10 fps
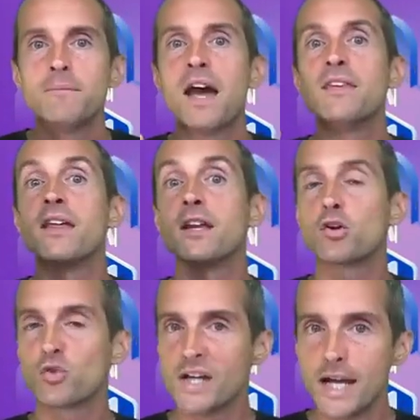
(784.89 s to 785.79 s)
And then the
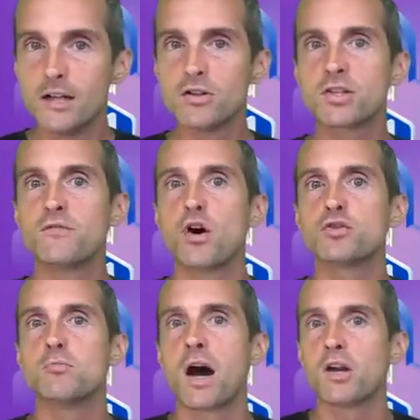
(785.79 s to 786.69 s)
creators of
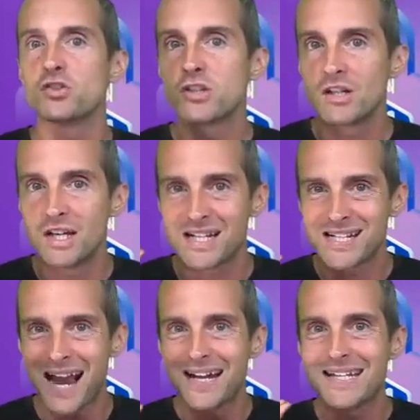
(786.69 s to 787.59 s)
those models could get
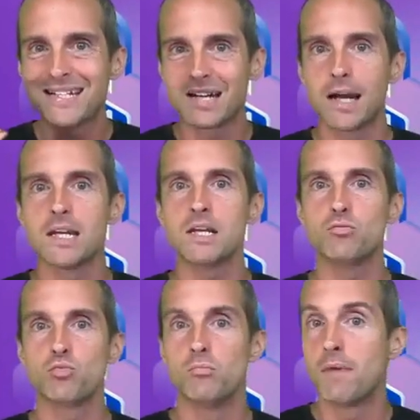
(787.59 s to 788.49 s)
tiny,
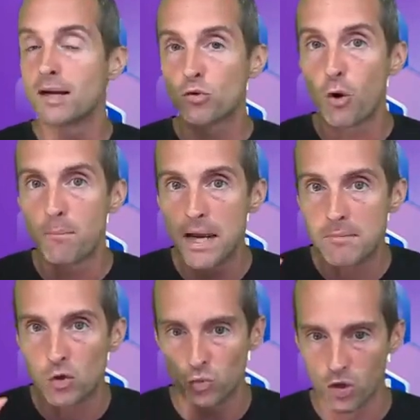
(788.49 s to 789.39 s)
tiny
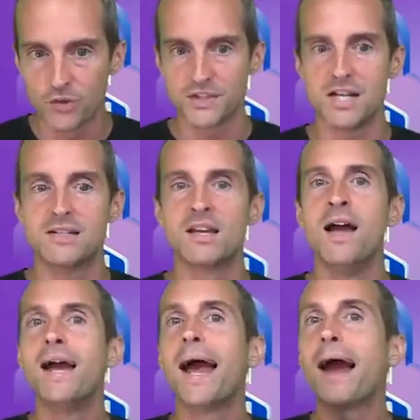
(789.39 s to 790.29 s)
micropayment royalties
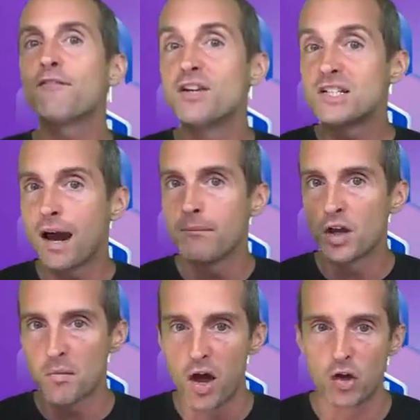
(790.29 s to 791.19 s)
every time
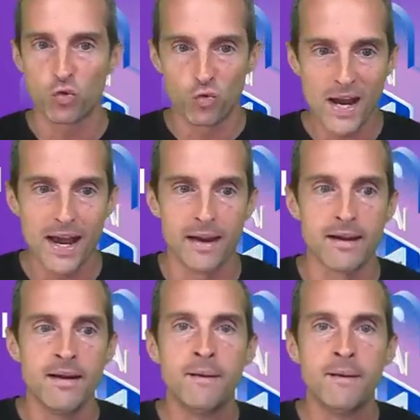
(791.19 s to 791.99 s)
their model ran.